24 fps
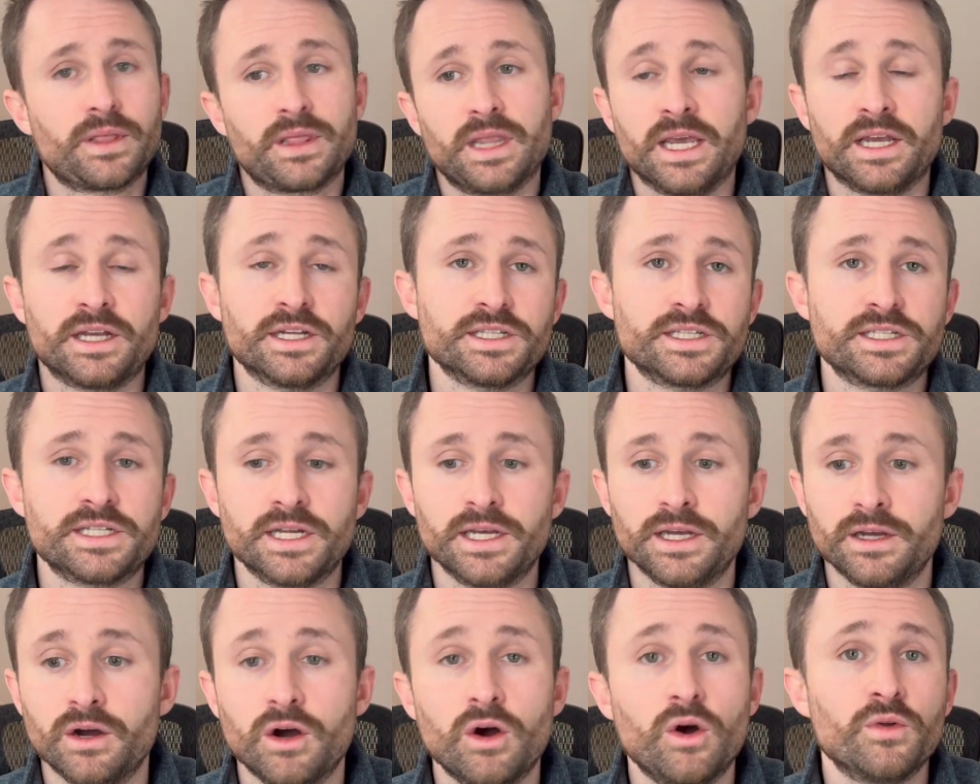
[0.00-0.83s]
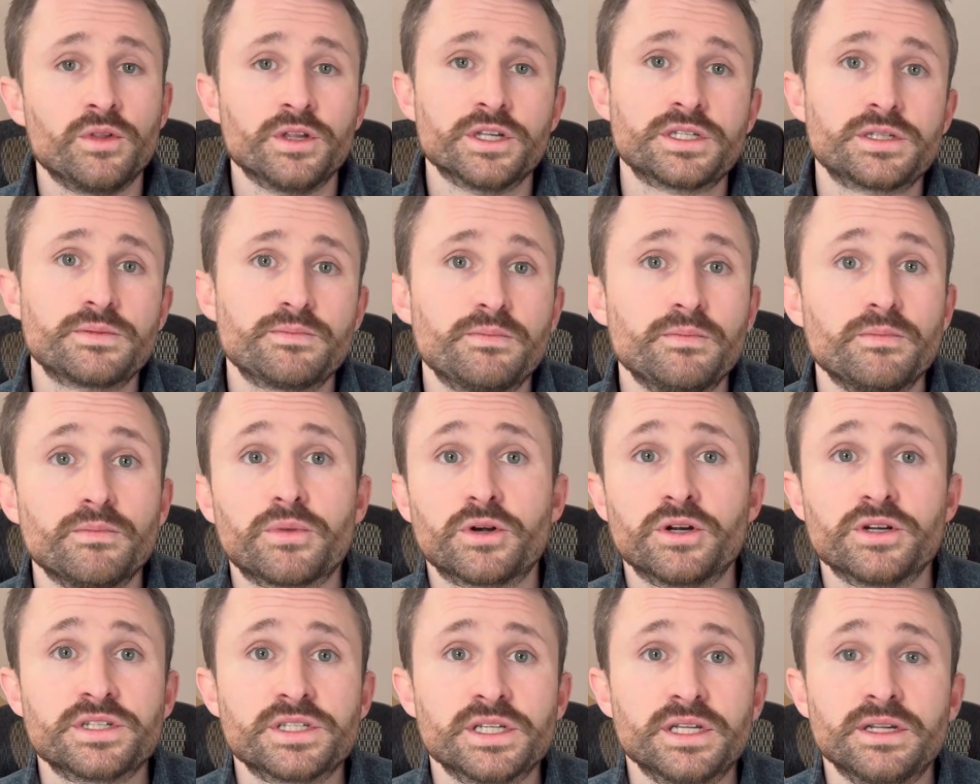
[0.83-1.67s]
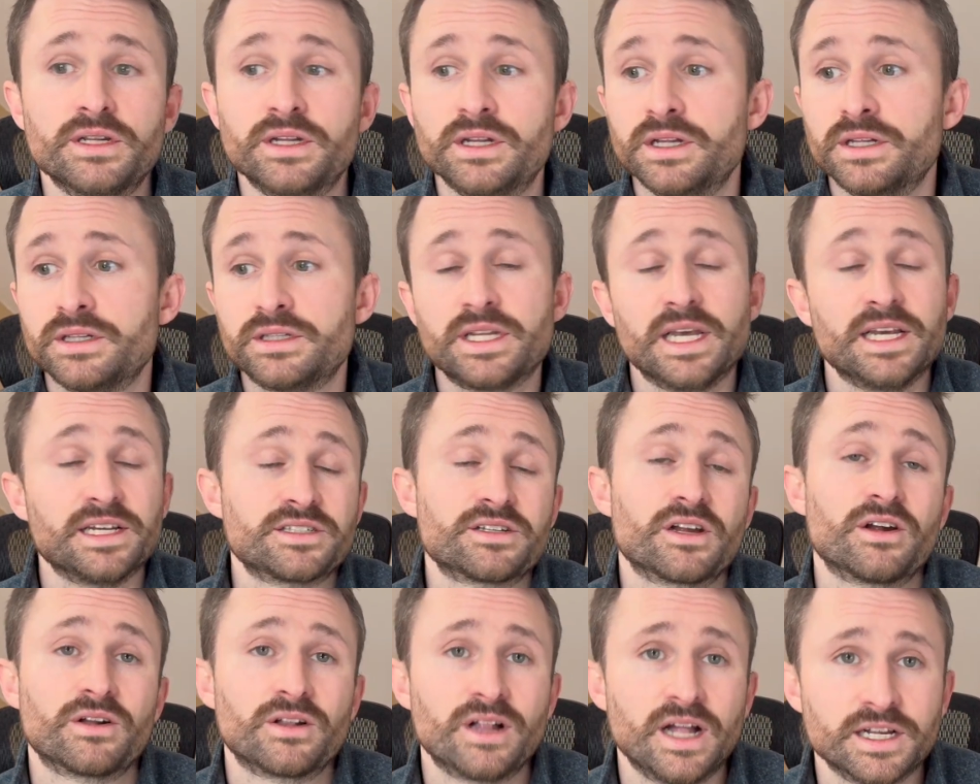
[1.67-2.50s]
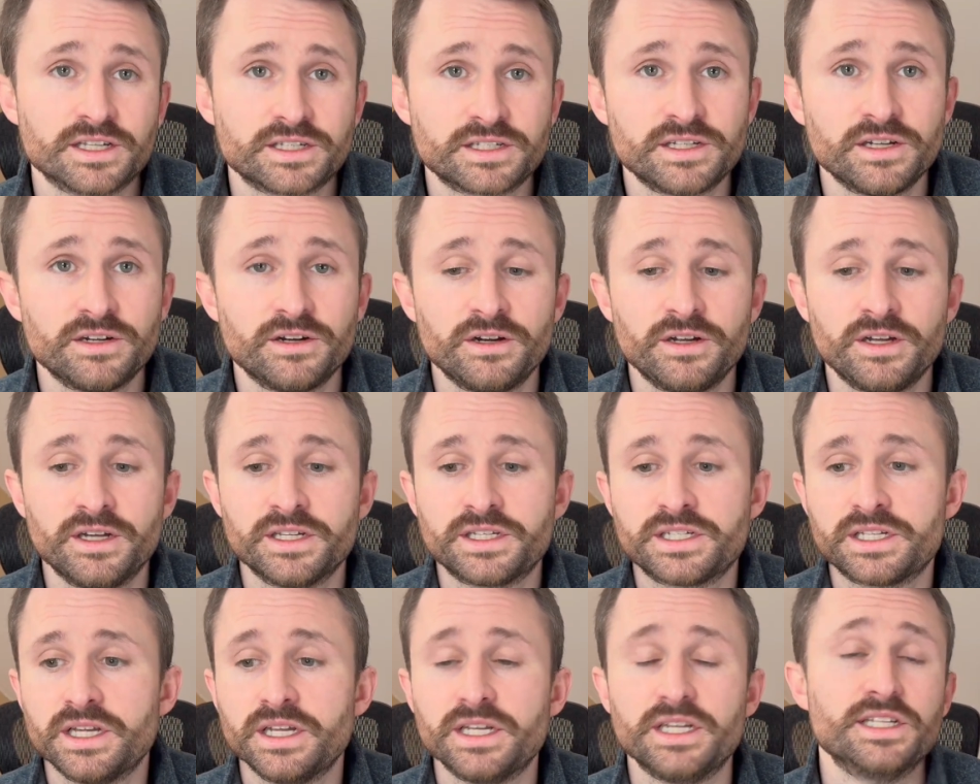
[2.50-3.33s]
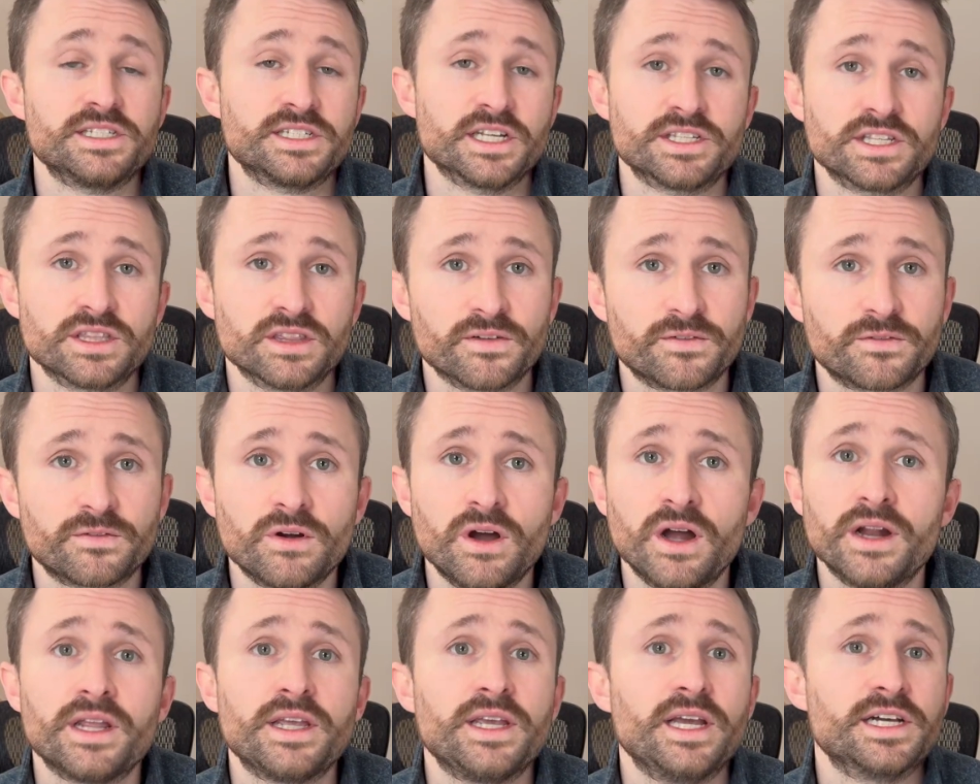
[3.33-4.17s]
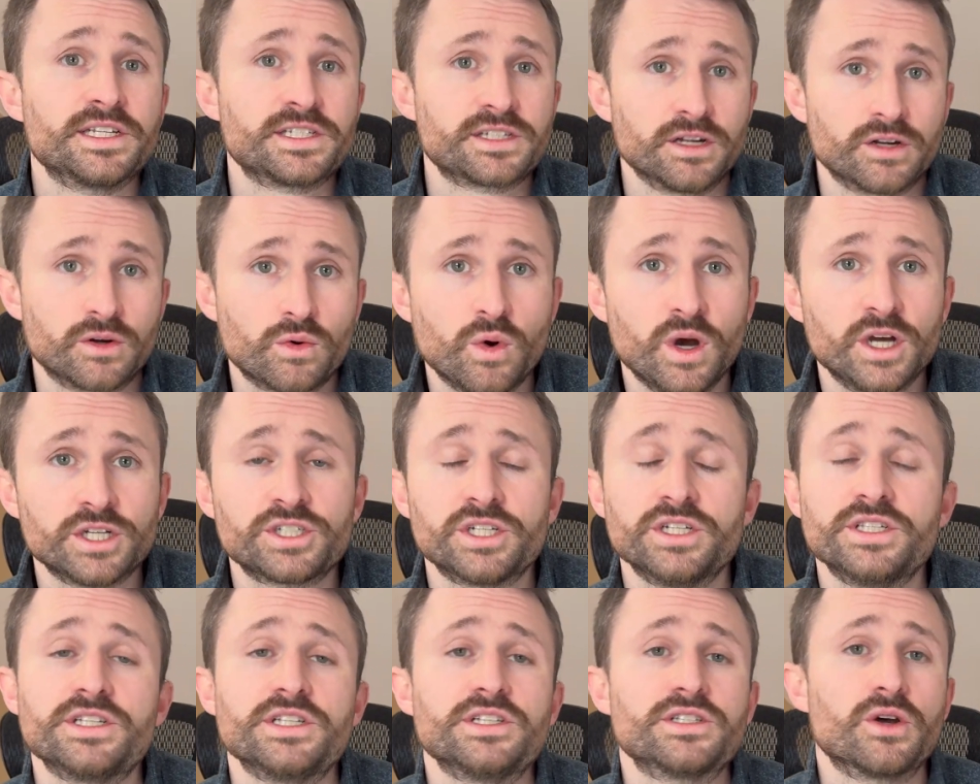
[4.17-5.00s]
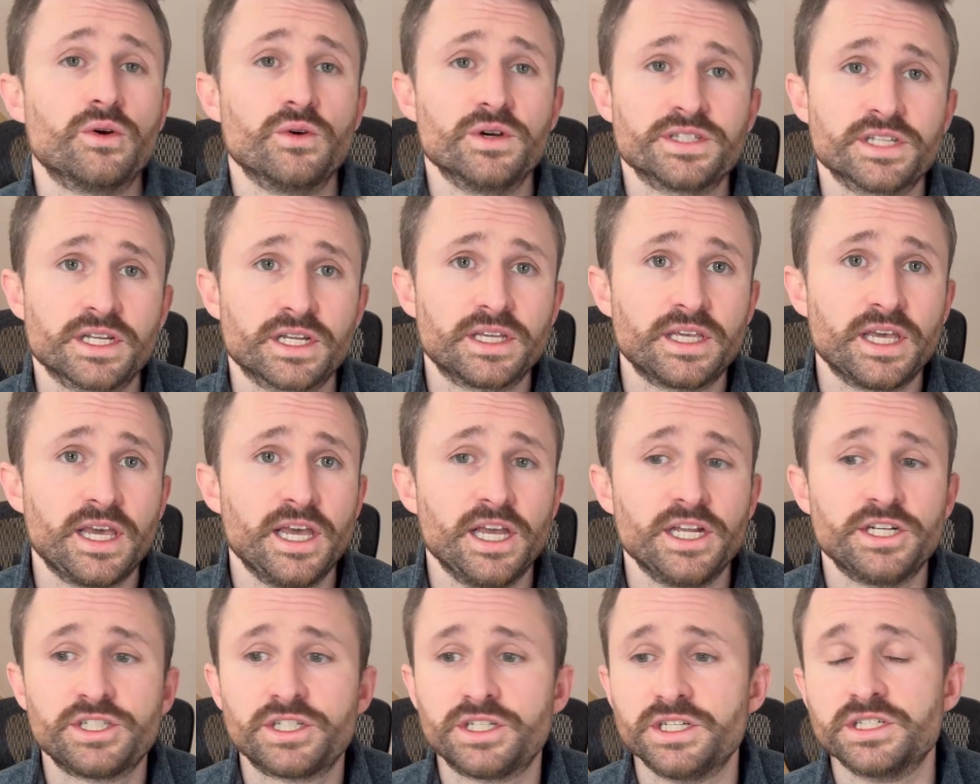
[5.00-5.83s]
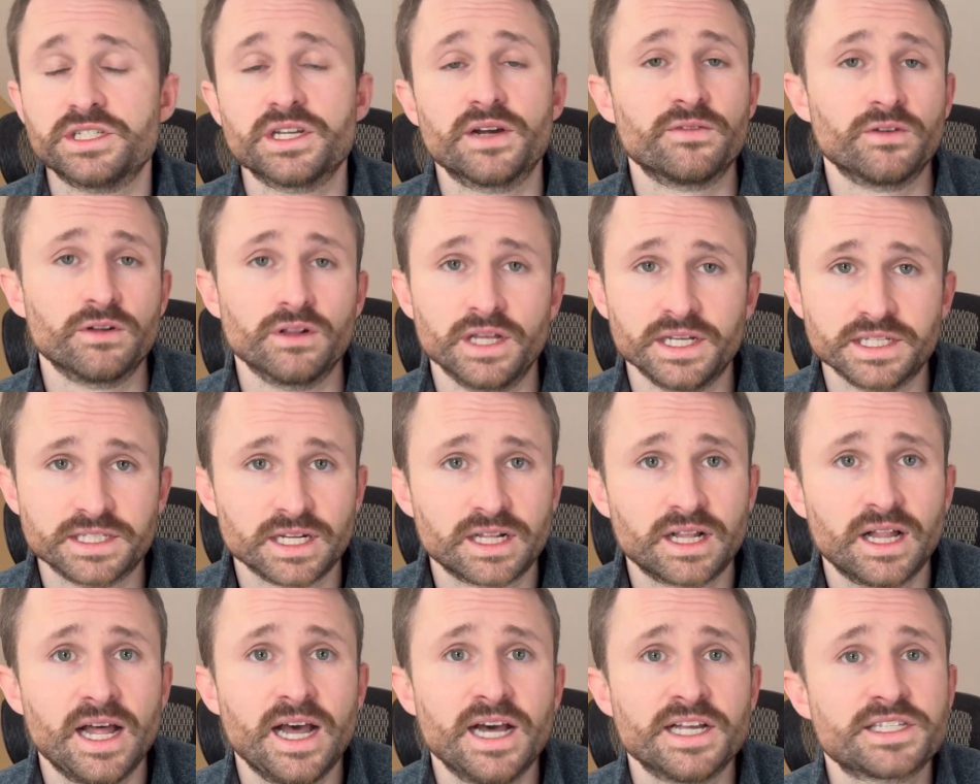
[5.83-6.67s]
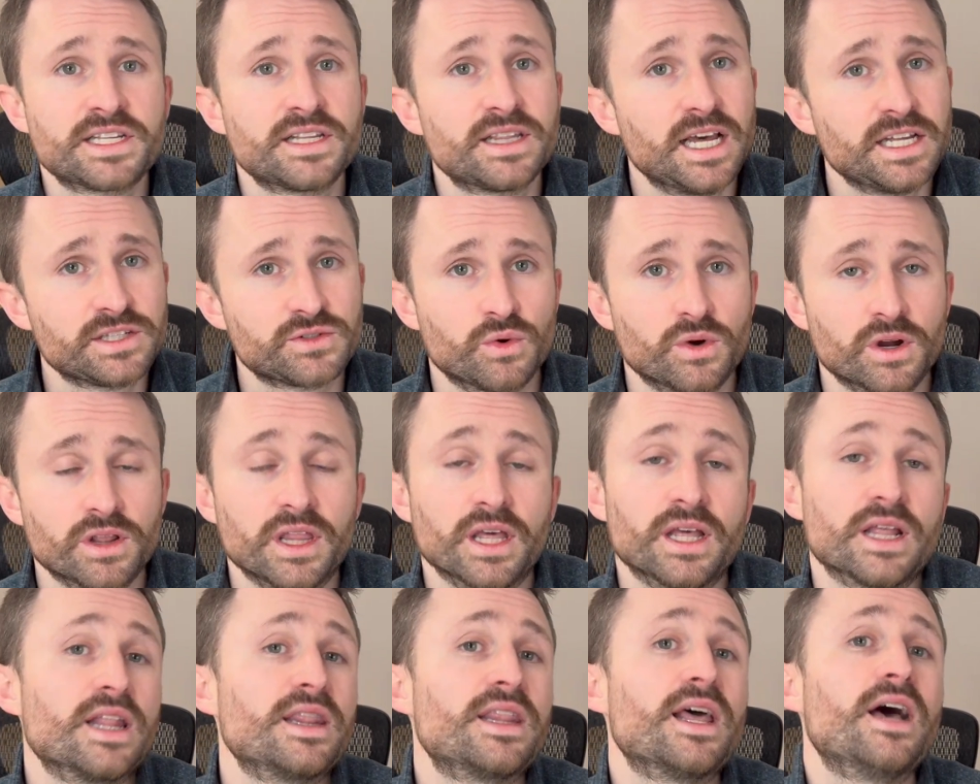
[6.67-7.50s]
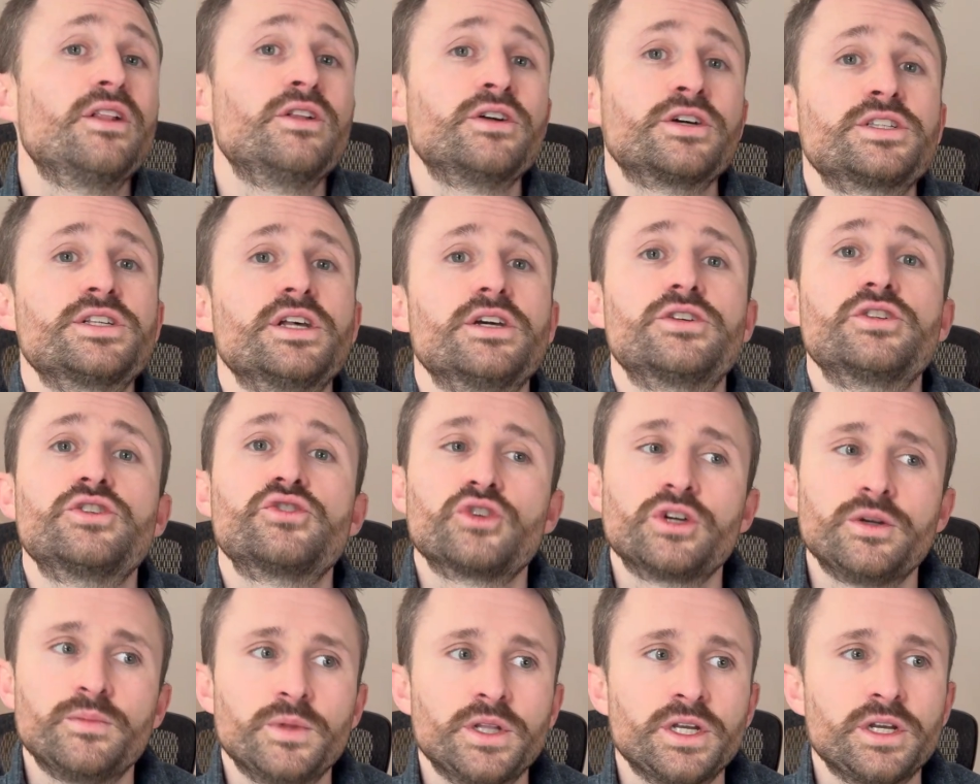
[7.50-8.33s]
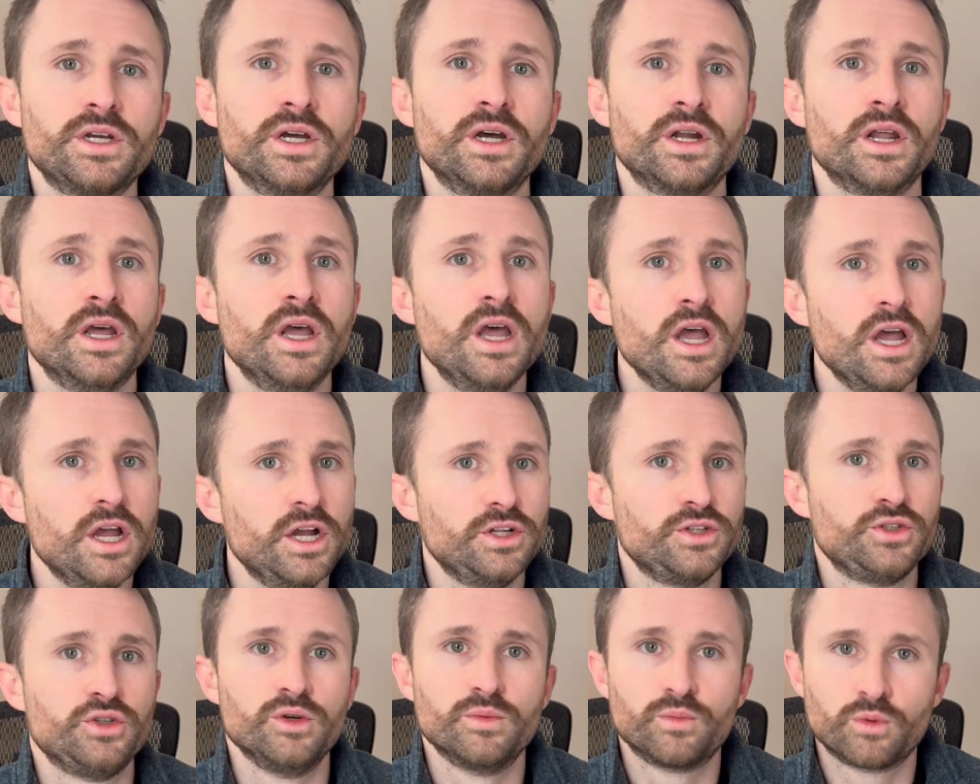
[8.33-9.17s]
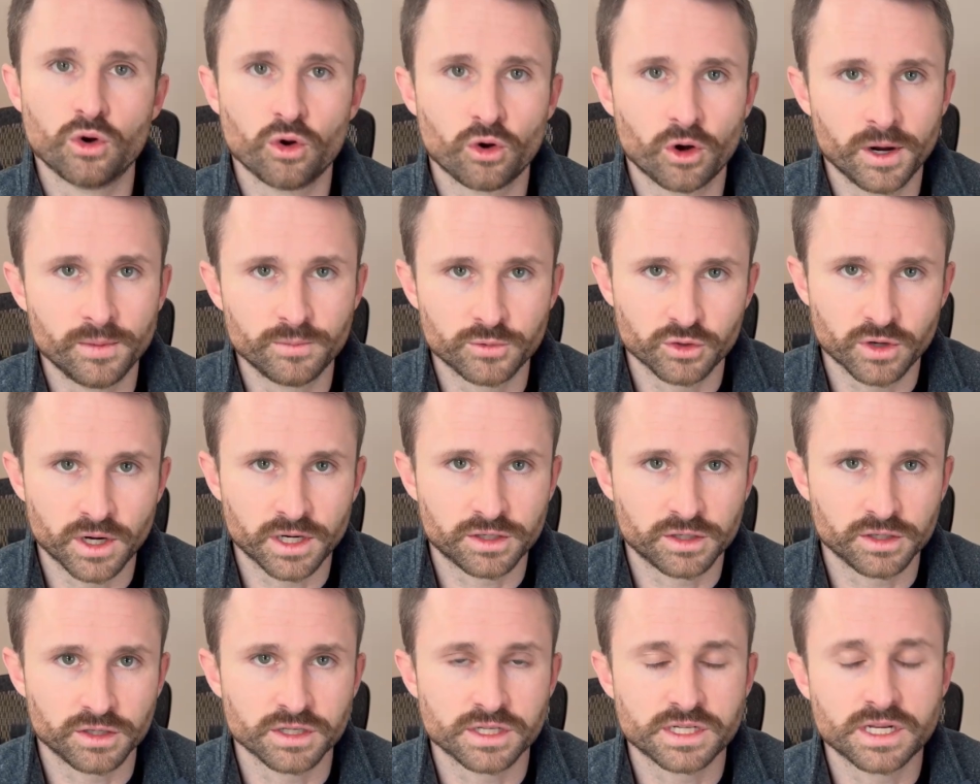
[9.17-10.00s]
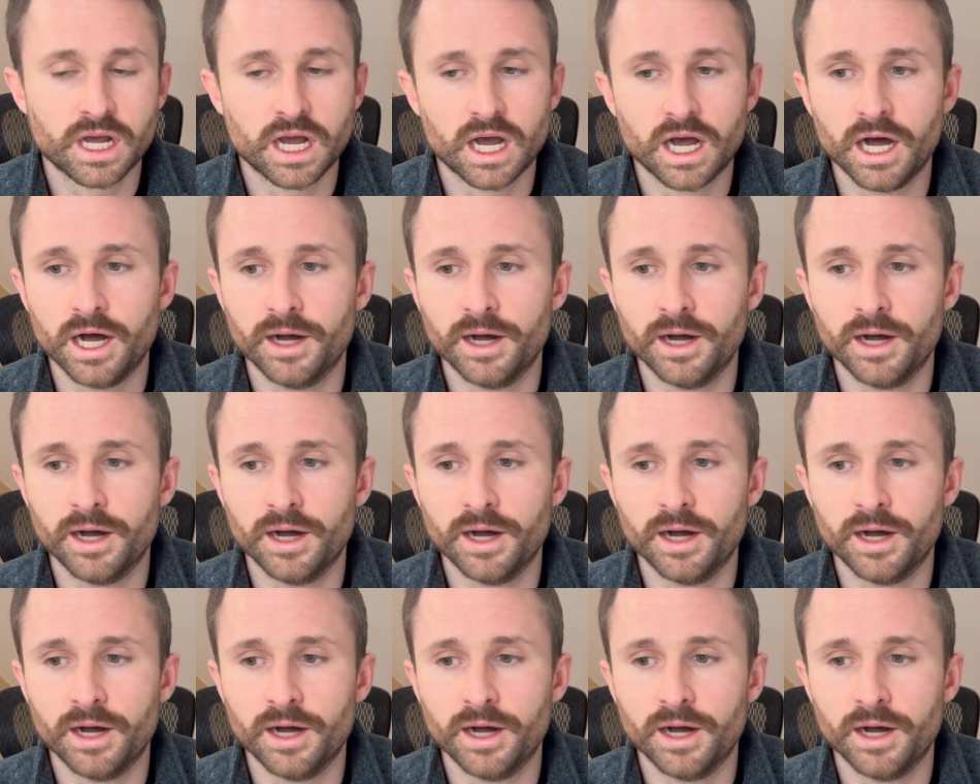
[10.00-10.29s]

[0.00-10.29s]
They could say, oh, this person takes our class serious, he sits in the front, he asks good questions, he's always engaged, he's never late to class, that sort of thing. That looks extremely good to program directors.